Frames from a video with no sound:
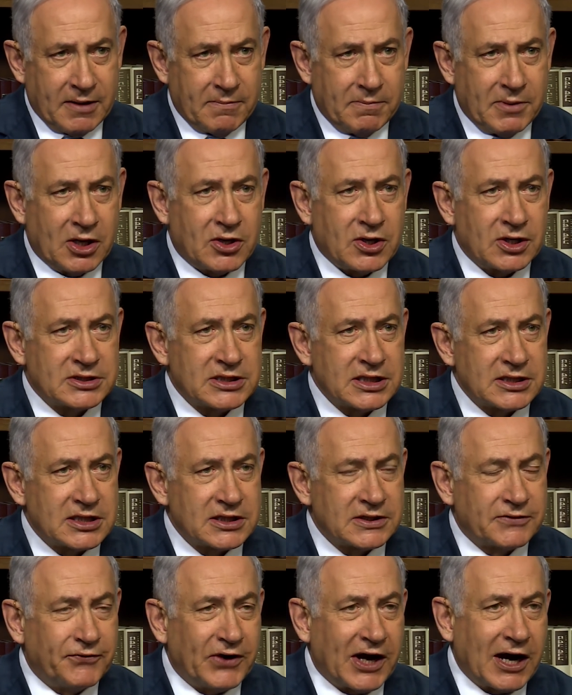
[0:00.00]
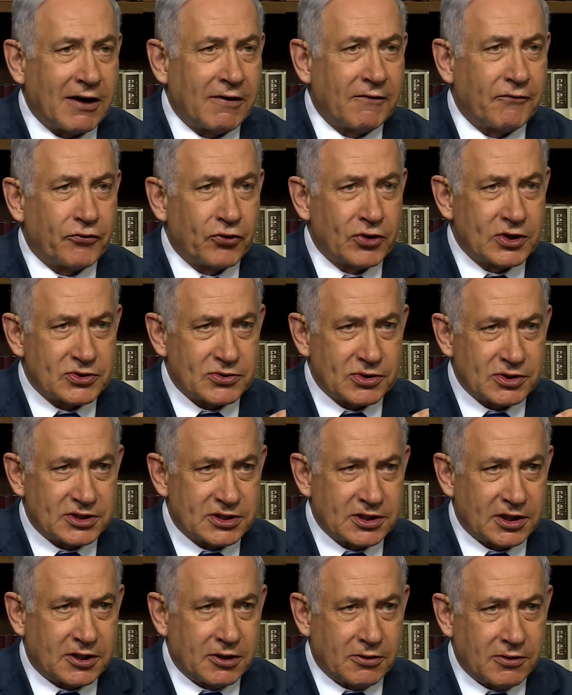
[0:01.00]
because this is vital for Israel's
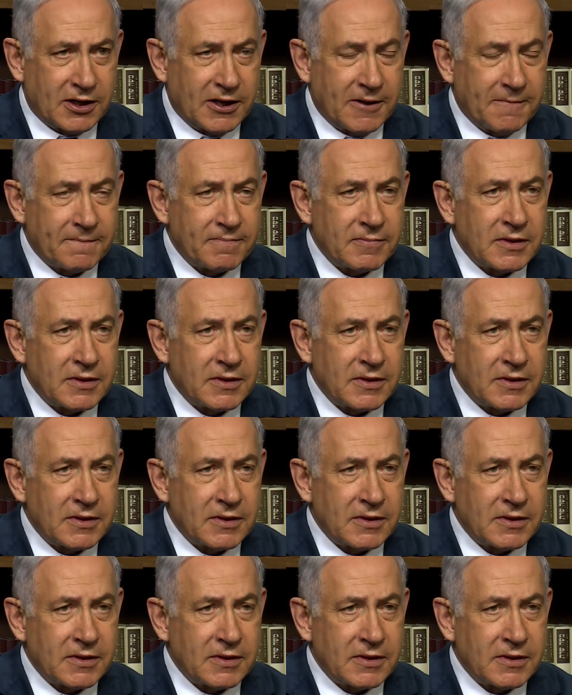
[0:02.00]
security,